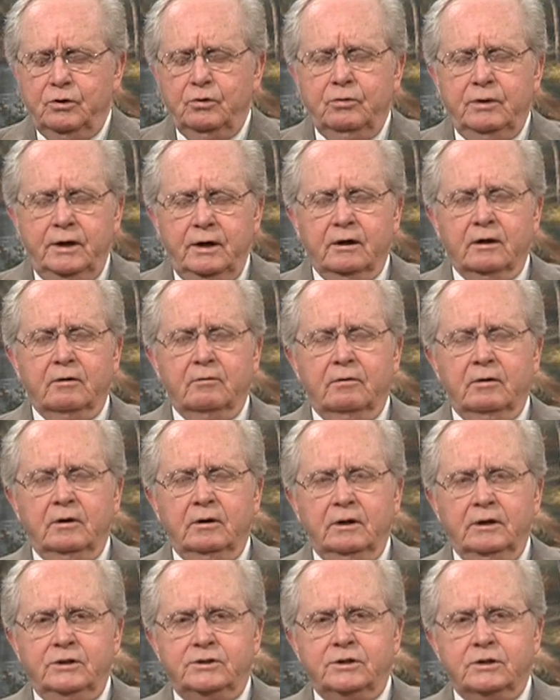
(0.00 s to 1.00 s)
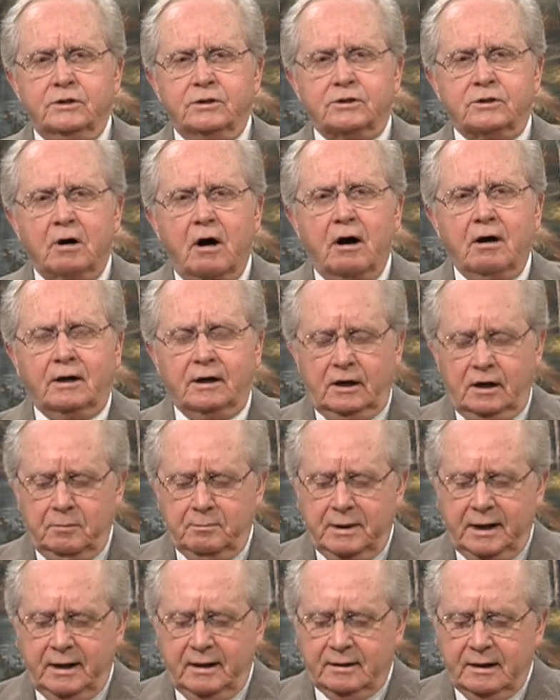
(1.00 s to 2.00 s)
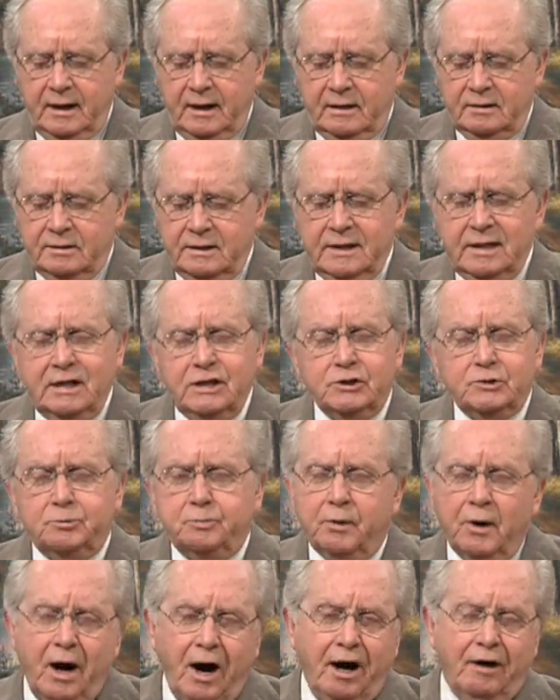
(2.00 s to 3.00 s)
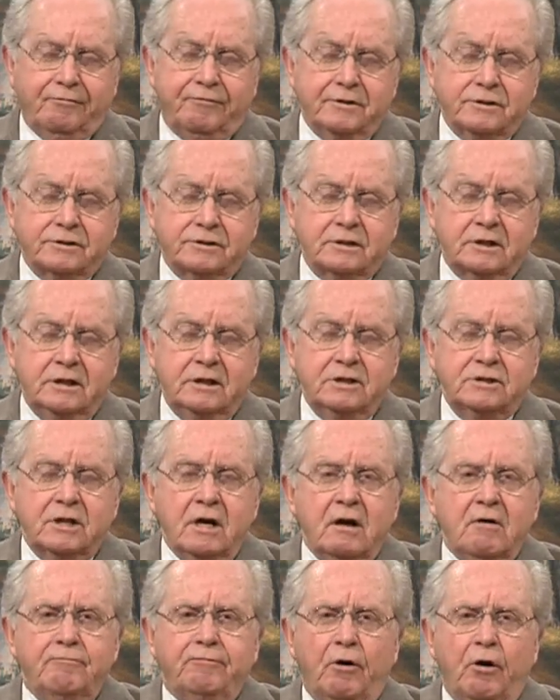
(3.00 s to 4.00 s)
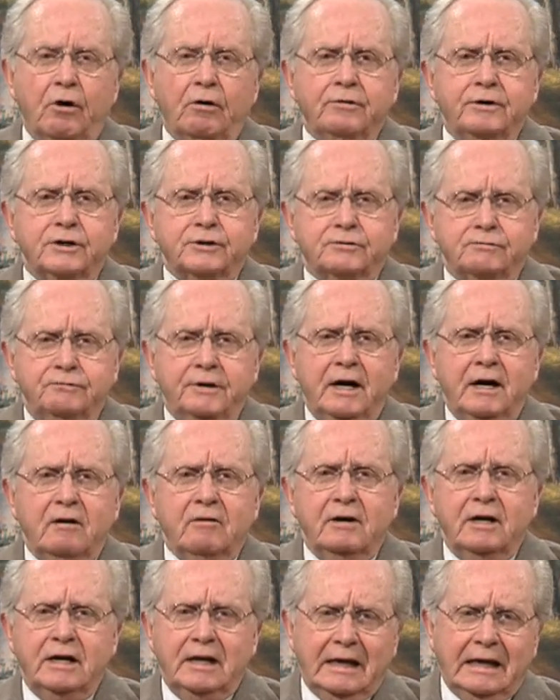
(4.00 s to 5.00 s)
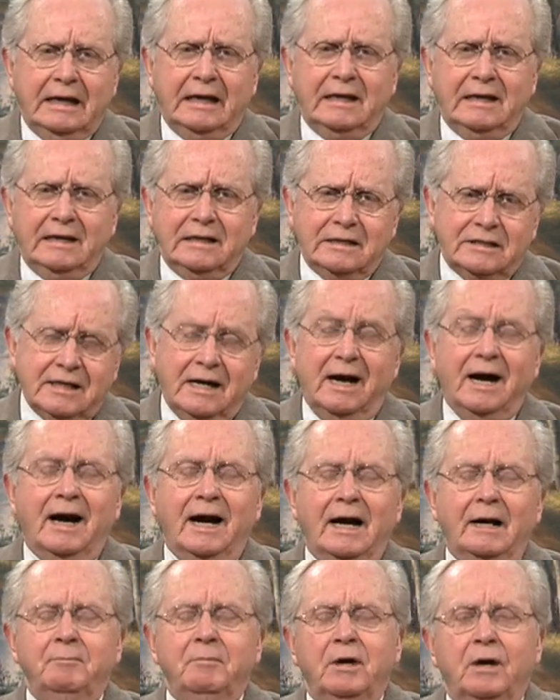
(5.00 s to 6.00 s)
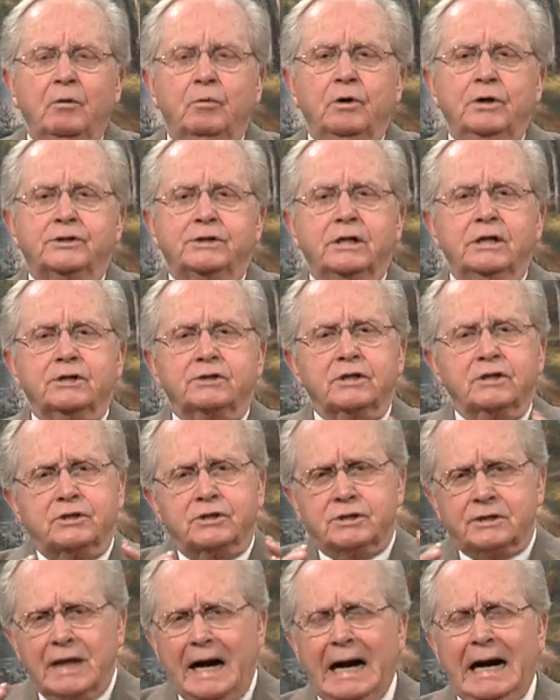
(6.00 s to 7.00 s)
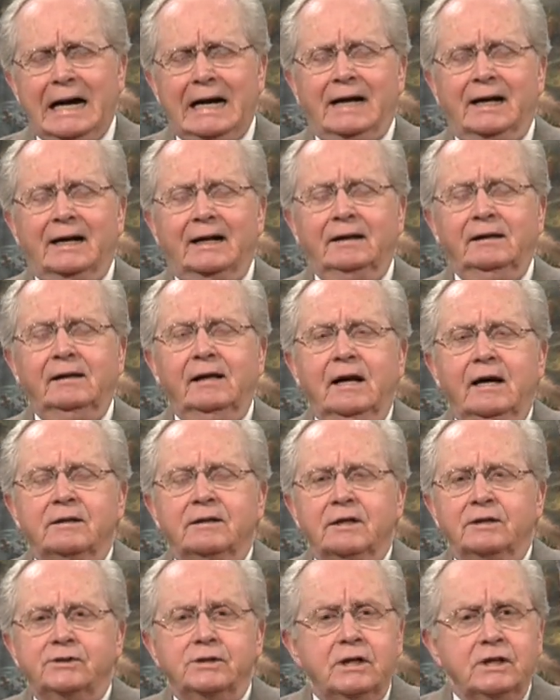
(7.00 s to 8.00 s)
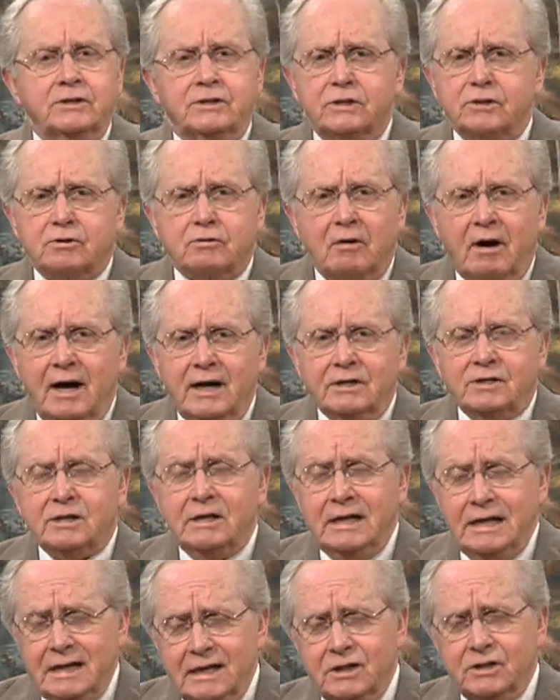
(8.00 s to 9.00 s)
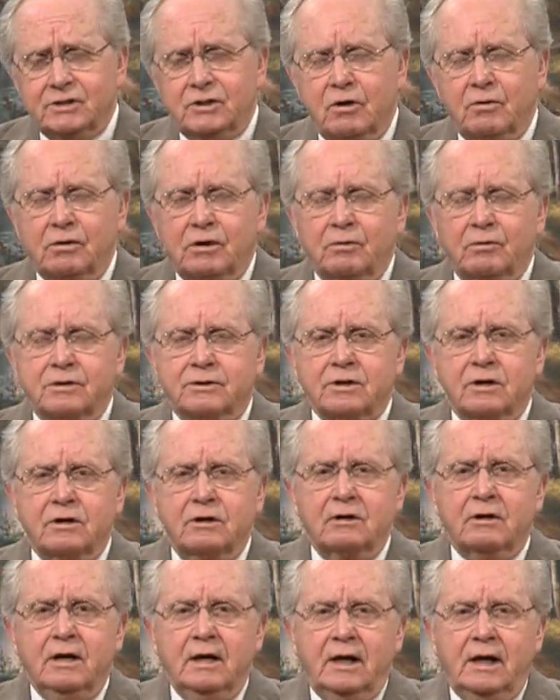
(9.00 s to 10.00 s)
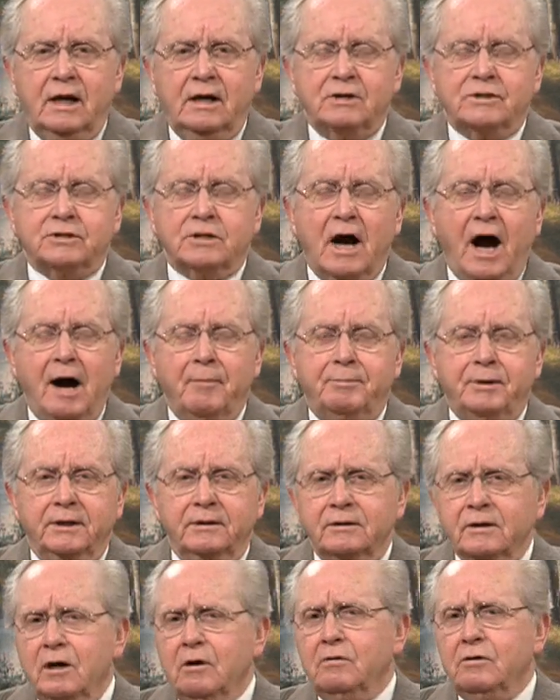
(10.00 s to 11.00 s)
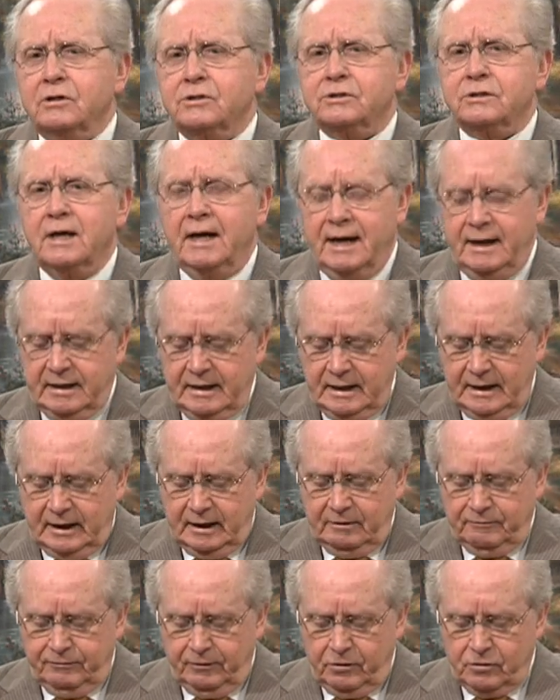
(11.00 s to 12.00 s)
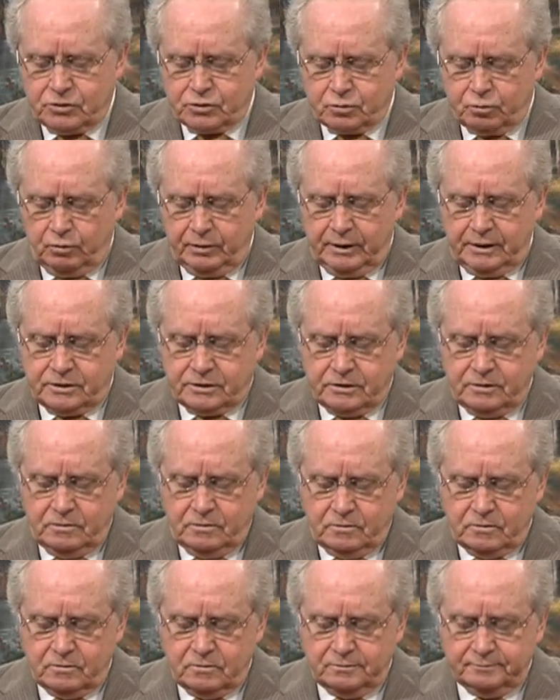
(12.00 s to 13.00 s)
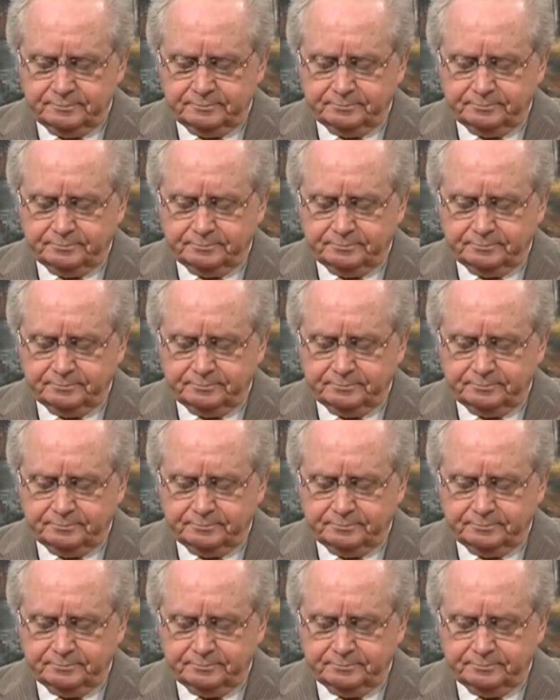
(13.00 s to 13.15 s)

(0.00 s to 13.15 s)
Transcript: you hear religions talking about these prophecies for this very end time, which is a sign that Jesus Christ is going to return and stop it? Notice that in verse 22.